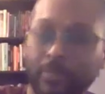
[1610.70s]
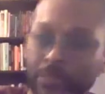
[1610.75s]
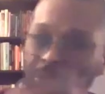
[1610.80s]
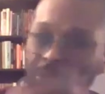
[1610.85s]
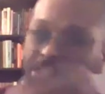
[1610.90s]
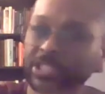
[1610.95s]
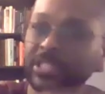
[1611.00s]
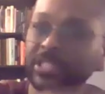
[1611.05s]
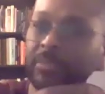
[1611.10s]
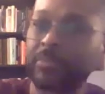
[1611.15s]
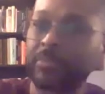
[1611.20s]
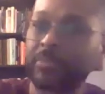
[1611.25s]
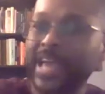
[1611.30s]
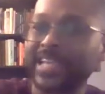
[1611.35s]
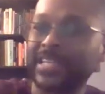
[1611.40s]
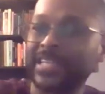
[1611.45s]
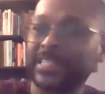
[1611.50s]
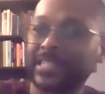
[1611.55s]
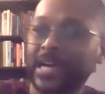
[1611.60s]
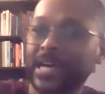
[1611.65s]
pushes it
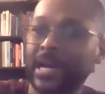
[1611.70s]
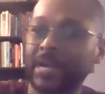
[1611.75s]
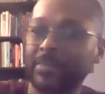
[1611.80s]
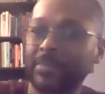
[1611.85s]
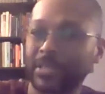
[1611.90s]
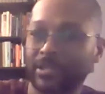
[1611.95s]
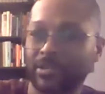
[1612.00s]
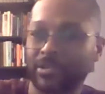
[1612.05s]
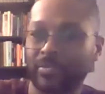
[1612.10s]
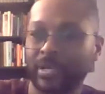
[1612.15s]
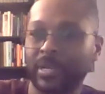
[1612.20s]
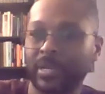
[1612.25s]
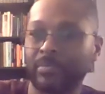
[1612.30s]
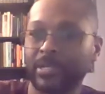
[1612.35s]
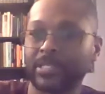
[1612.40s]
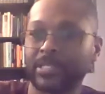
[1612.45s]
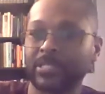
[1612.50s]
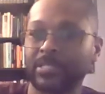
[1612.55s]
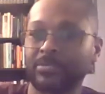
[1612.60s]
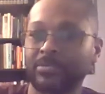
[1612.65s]
back in time a little bit and
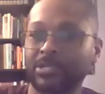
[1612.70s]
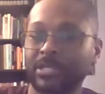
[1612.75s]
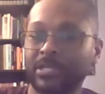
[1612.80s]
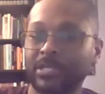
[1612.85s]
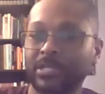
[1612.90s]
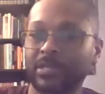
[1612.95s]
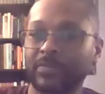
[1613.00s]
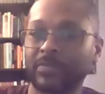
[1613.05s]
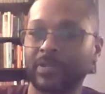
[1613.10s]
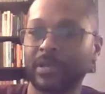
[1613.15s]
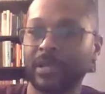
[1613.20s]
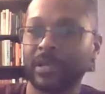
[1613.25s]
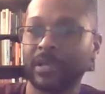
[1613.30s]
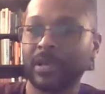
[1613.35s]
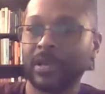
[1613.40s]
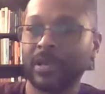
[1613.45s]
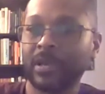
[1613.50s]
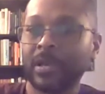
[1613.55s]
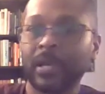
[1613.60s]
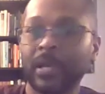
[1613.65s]
makes it subjunctive.
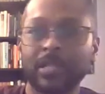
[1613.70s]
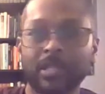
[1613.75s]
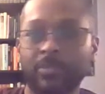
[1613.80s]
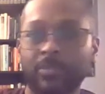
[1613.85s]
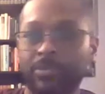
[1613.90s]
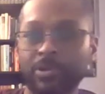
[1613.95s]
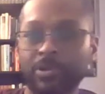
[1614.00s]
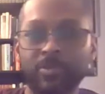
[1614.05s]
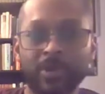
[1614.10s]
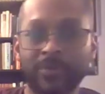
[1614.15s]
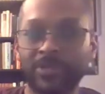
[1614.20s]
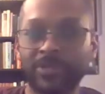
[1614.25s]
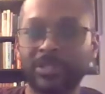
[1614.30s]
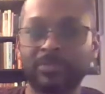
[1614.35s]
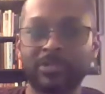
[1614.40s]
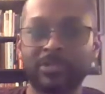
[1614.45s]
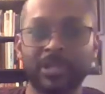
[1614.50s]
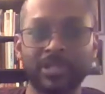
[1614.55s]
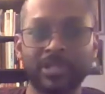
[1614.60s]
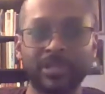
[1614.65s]
The pluperfect
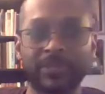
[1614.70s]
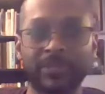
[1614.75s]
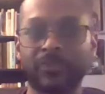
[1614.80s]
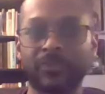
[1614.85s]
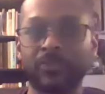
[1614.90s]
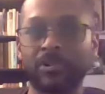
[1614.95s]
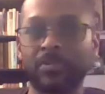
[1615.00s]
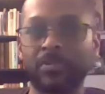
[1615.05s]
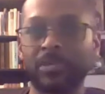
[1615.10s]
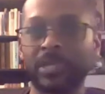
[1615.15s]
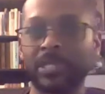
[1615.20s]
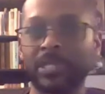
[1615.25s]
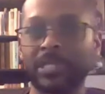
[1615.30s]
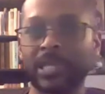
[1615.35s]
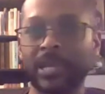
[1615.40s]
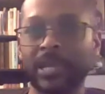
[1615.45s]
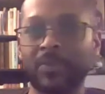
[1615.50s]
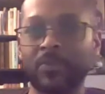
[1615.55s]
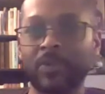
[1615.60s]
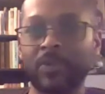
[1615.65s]
subjunctive is formed in the
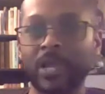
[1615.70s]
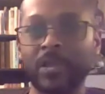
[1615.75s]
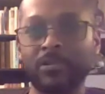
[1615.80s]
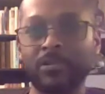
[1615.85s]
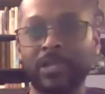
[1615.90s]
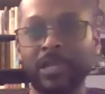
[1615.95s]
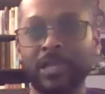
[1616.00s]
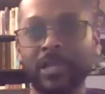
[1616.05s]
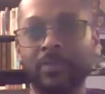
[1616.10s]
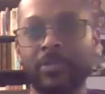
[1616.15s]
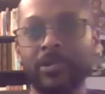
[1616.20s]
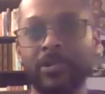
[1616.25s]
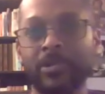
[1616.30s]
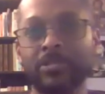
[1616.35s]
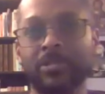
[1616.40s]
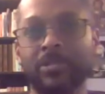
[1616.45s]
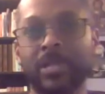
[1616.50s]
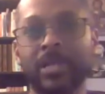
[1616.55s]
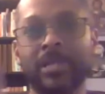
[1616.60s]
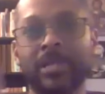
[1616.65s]
same way. You take a
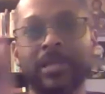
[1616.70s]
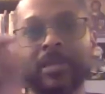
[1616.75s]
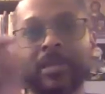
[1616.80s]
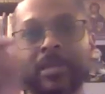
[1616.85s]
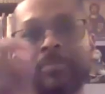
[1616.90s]
personal ending and